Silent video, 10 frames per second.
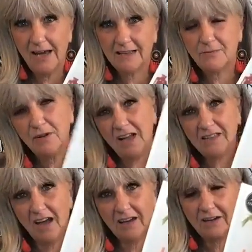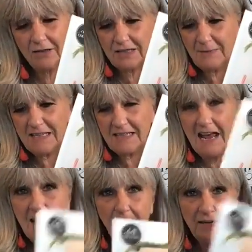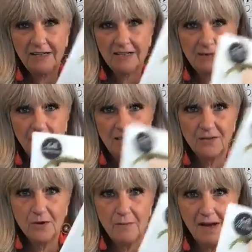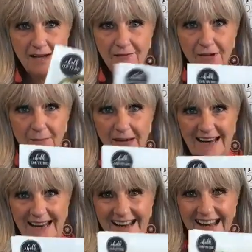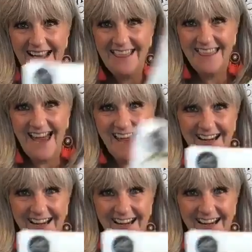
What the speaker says: We're not talking Christmas, but I just wanted to remind everybody that